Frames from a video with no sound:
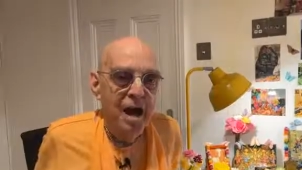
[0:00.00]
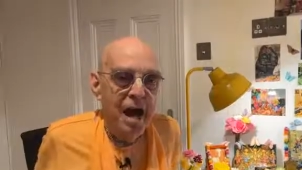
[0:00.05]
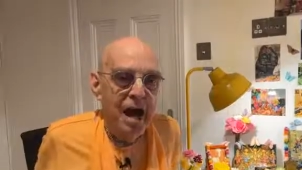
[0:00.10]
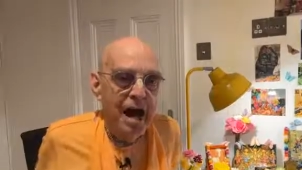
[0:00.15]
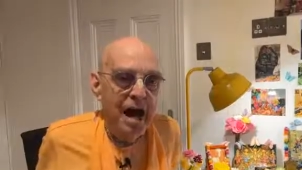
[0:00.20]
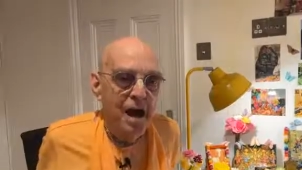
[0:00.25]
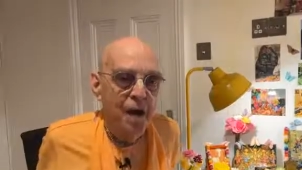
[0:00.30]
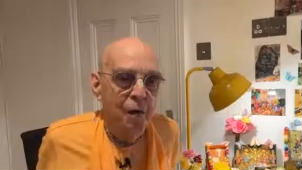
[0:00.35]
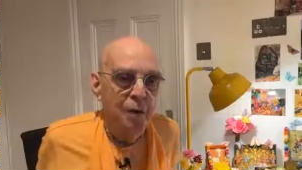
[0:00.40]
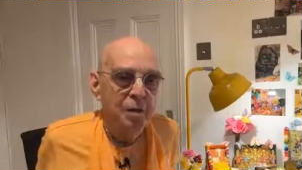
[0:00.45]

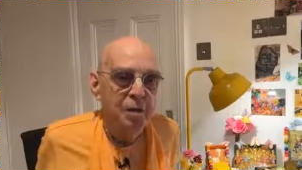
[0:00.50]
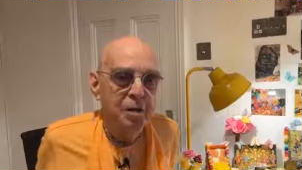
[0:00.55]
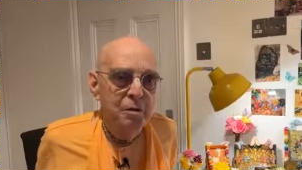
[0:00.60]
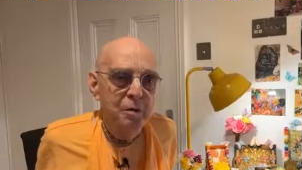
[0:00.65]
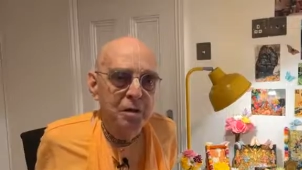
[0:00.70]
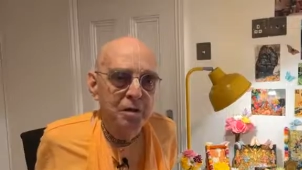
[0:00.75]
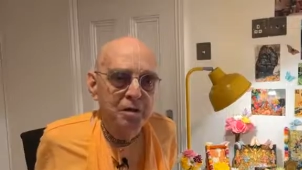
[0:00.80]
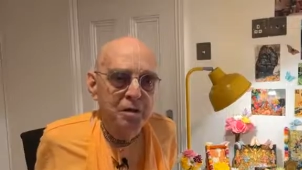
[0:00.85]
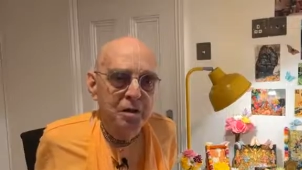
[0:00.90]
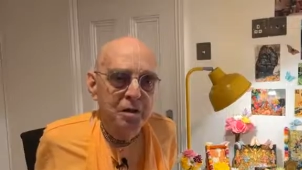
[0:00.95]
How
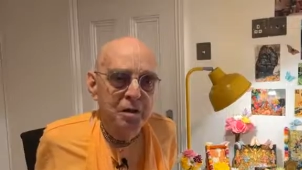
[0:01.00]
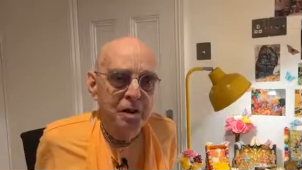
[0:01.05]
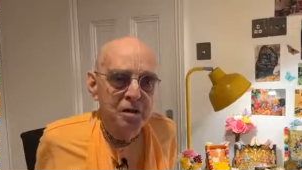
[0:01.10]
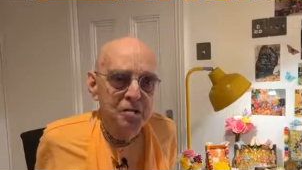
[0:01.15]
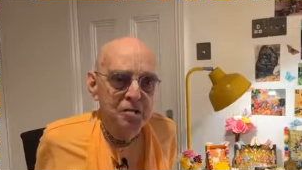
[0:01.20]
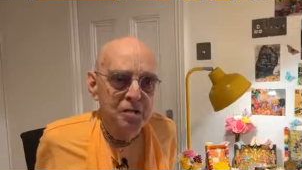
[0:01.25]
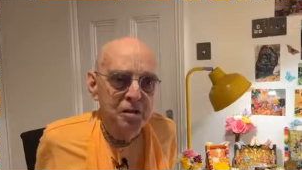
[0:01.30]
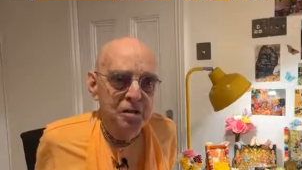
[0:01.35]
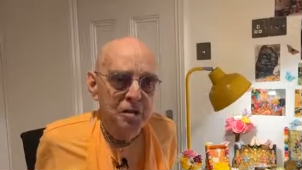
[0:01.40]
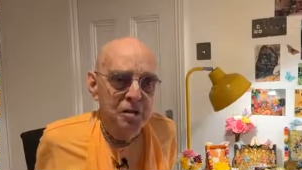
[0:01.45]

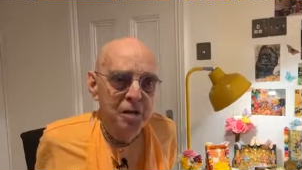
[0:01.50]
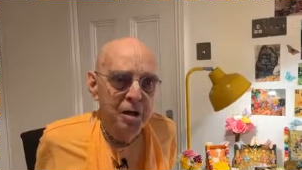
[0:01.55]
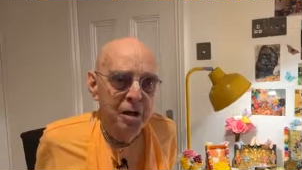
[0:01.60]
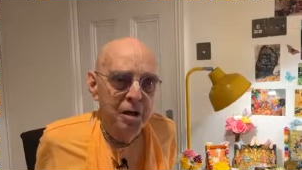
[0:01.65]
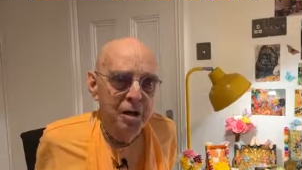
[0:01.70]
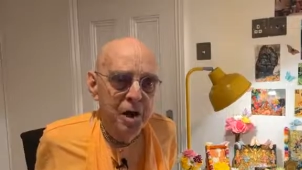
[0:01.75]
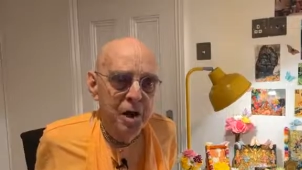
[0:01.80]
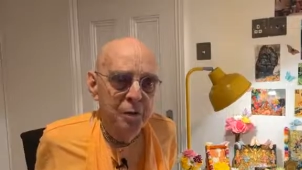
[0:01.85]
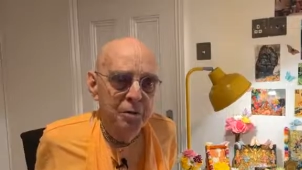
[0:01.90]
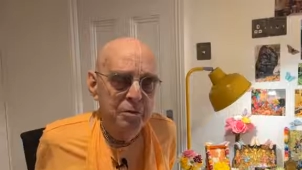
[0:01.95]
Hiranyakasha,
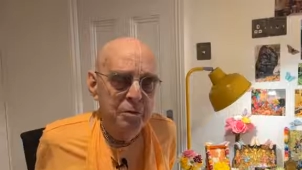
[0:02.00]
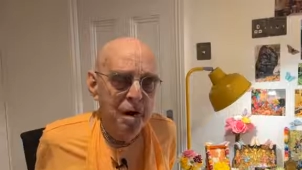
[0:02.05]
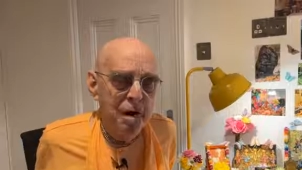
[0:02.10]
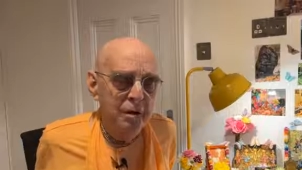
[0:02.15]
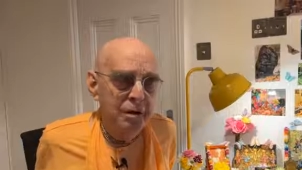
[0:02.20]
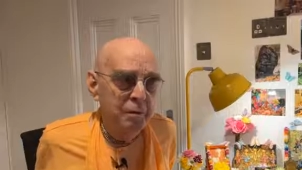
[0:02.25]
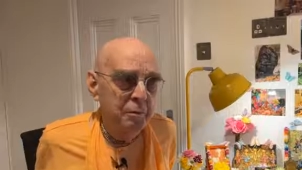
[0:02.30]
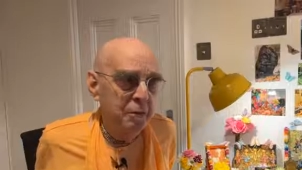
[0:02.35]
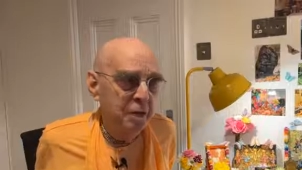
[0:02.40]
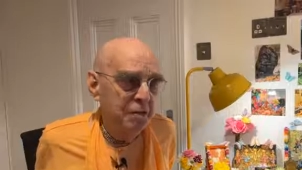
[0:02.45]
how
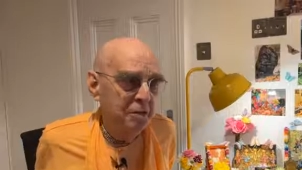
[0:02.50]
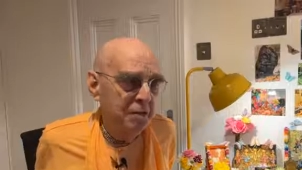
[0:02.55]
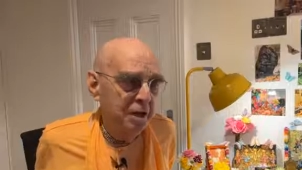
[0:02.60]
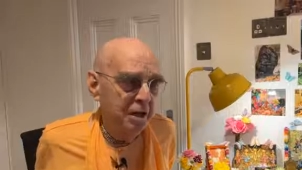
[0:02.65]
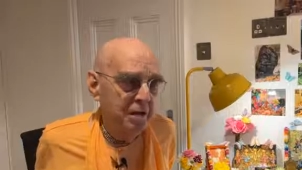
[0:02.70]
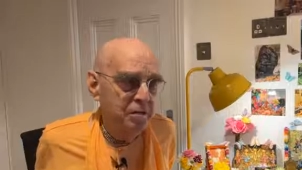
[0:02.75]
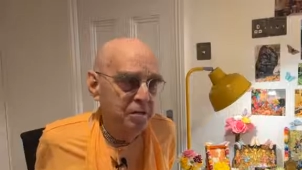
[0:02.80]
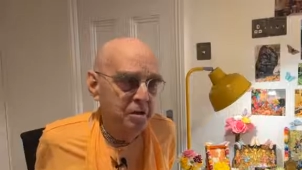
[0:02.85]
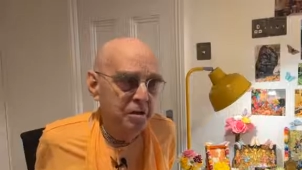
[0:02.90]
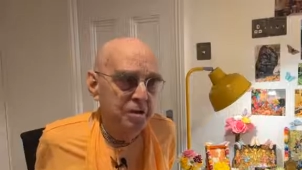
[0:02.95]

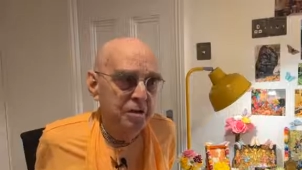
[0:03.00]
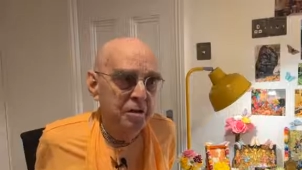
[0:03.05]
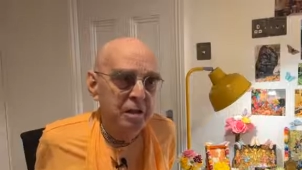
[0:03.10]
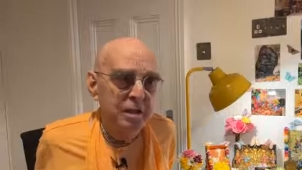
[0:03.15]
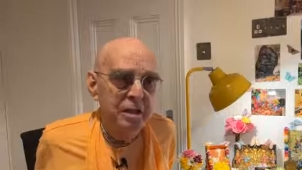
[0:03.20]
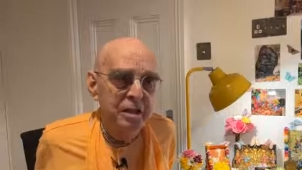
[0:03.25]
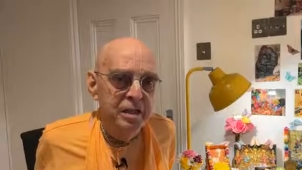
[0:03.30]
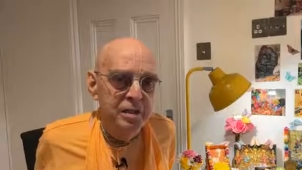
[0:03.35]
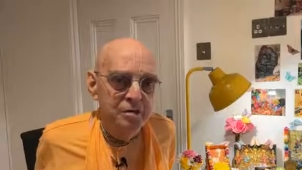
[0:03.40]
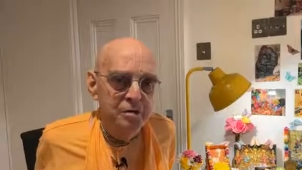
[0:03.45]
Hiranyaksha
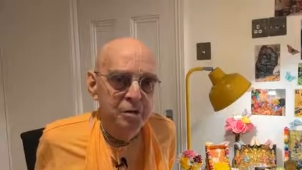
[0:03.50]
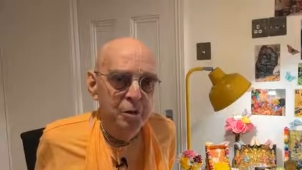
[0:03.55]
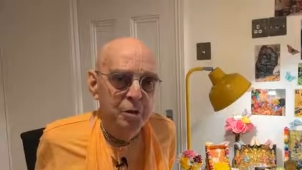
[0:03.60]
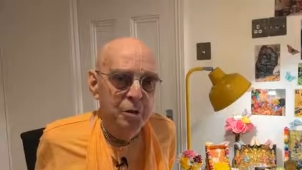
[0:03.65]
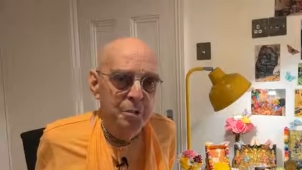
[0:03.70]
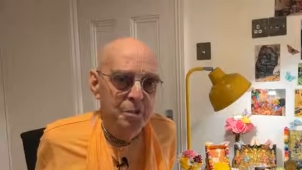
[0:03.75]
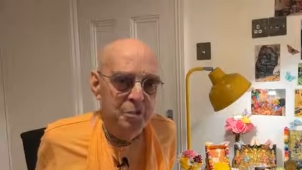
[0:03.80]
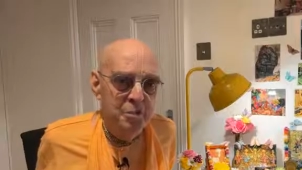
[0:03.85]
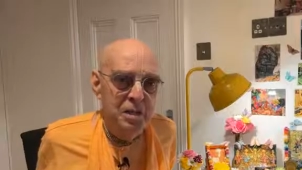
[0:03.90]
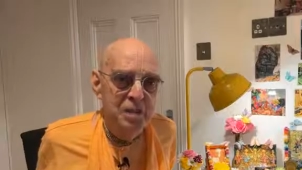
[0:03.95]
is going
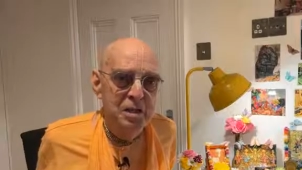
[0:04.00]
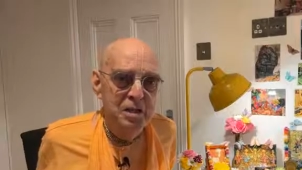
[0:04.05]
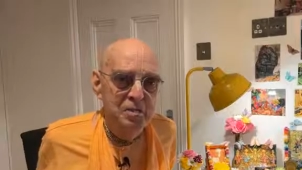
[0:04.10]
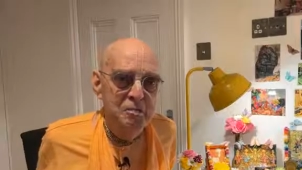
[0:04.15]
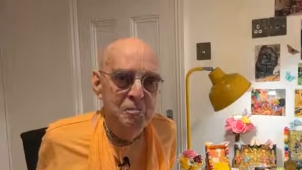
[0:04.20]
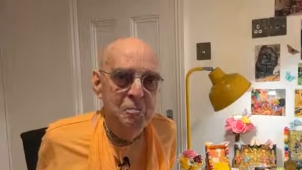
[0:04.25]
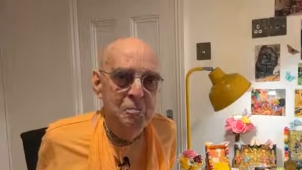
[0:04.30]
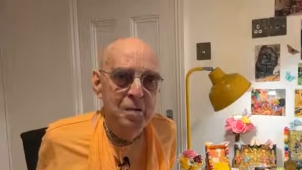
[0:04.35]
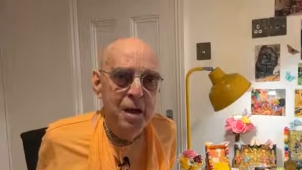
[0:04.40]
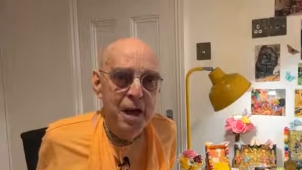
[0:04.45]
to meet
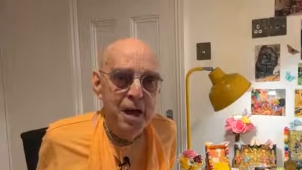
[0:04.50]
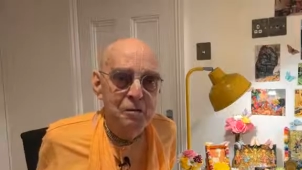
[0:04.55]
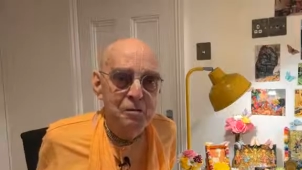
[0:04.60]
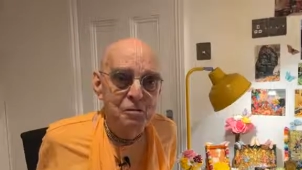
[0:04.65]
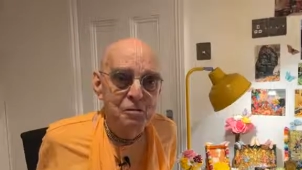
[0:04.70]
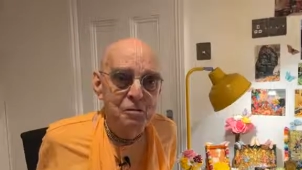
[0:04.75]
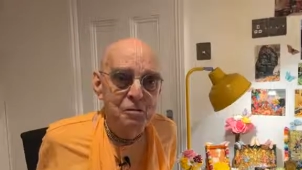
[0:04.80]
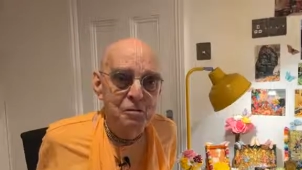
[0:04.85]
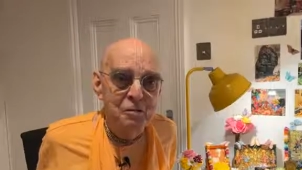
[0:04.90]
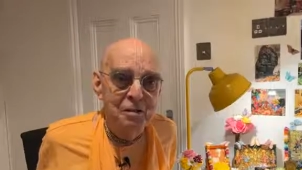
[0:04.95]
his
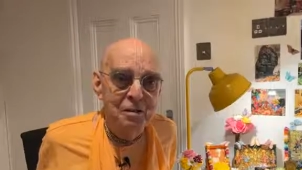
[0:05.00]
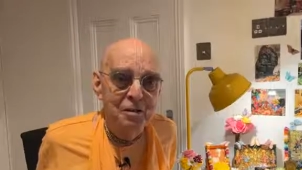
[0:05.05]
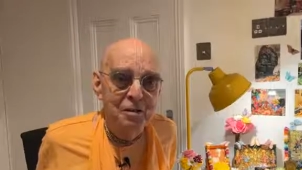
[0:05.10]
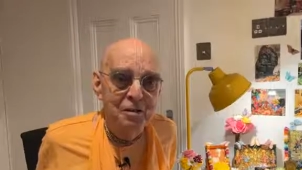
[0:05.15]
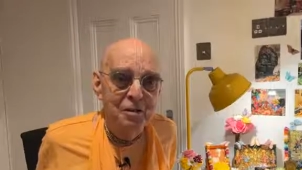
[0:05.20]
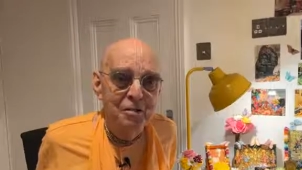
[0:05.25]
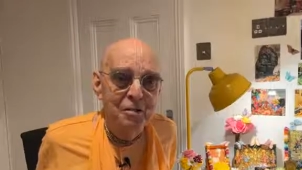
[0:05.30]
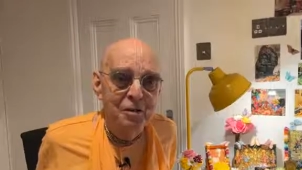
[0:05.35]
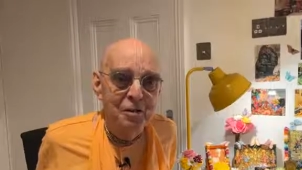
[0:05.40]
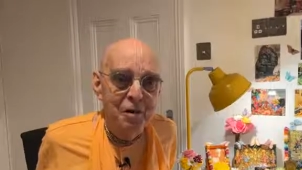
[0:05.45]
match.
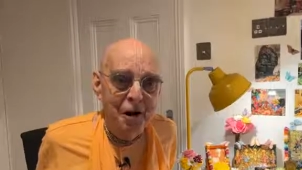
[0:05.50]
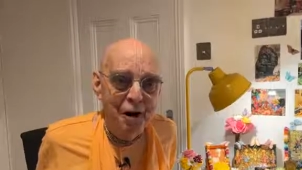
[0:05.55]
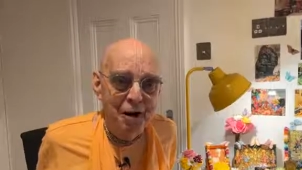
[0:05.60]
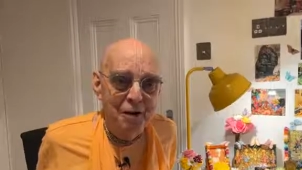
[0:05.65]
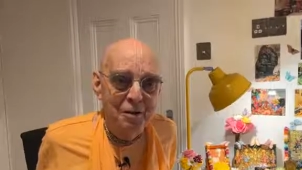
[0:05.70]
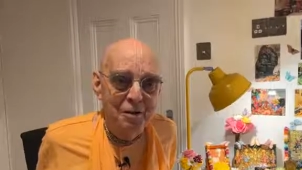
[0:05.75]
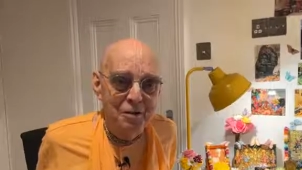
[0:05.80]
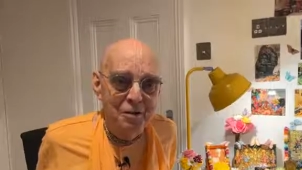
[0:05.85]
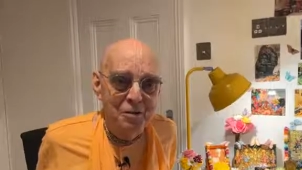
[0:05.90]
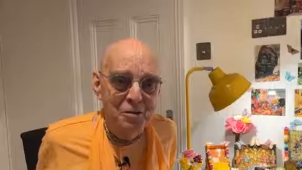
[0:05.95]

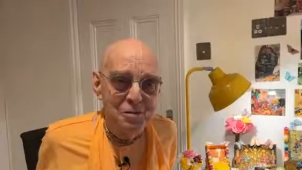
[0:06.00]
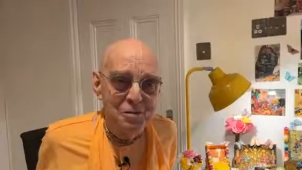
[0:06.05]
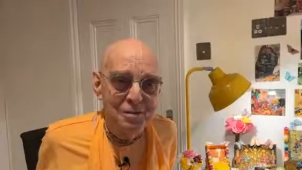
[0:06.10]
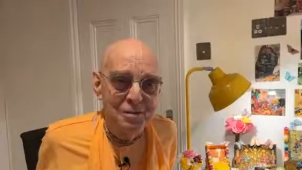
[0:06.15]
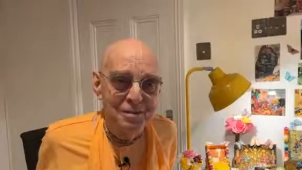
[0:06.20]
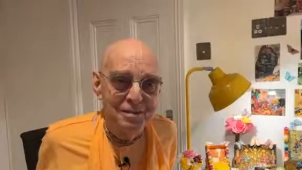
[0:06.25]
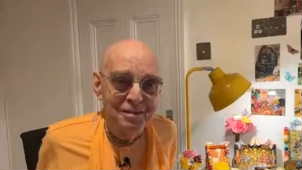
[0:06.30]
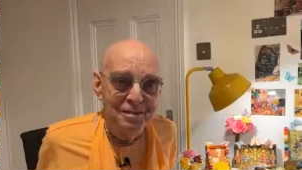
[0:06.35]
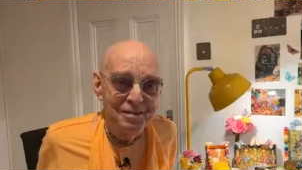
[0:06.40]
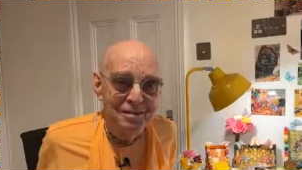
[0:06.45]
Hari
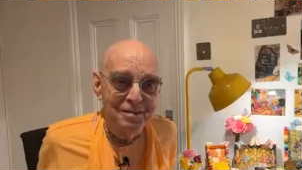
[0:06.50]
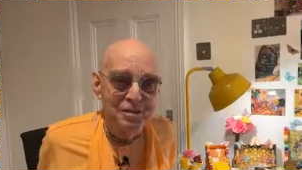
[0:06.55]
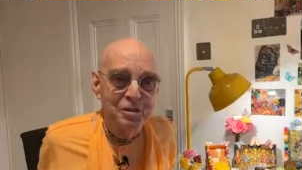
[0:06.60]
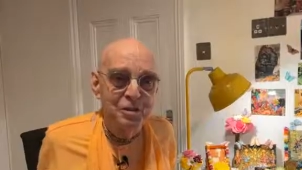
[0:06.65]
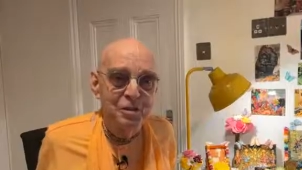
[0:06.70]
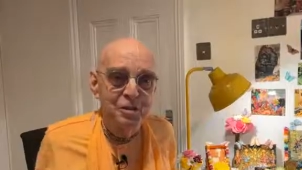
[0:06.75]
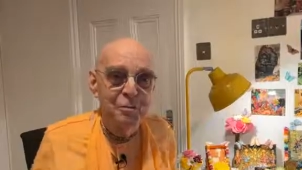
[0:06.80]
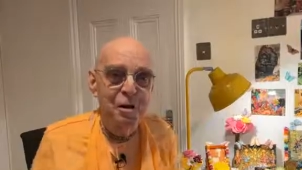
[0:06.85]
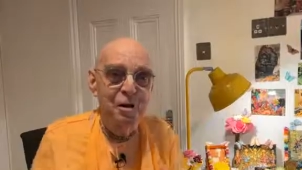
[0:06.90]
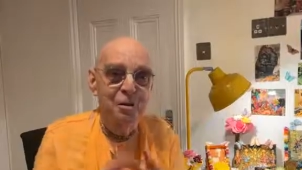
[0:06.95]
Krishna.
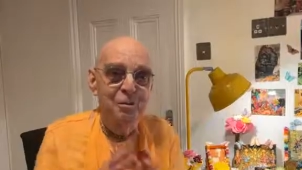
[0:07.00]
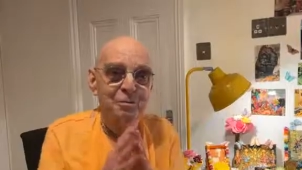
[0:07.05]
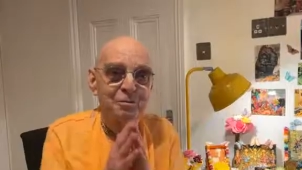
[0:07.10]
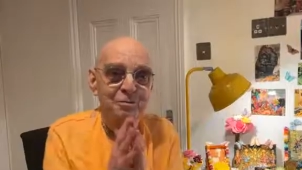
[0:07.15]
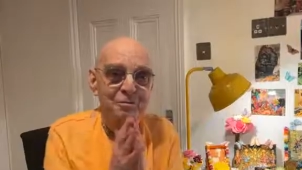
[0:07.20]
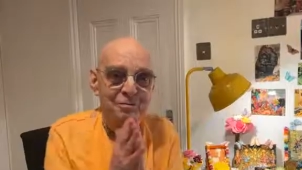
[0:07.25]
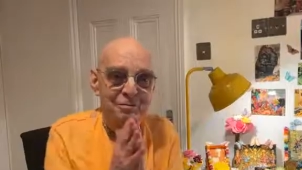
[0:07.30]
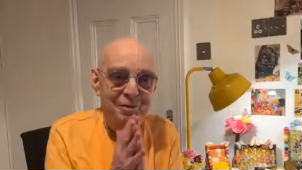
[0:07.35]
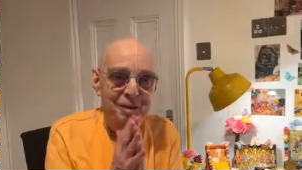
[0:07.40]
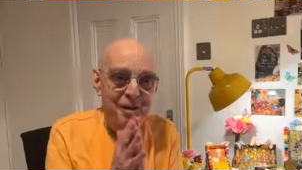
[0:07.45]
See you tomorrow.
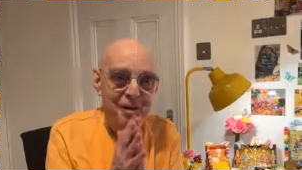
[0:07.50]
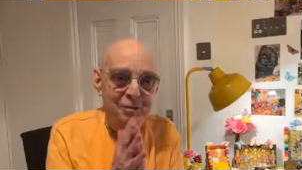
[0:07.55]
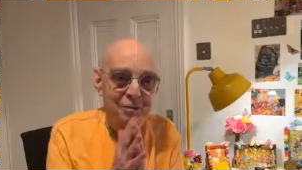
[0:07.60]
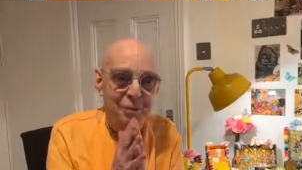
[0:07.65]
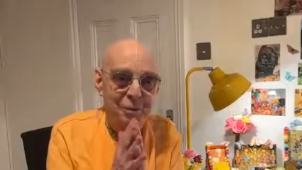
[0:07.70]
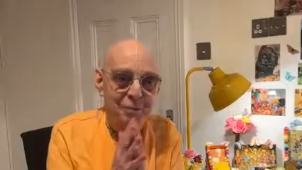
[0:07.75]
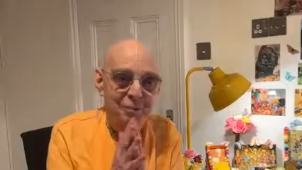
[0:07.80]
Hari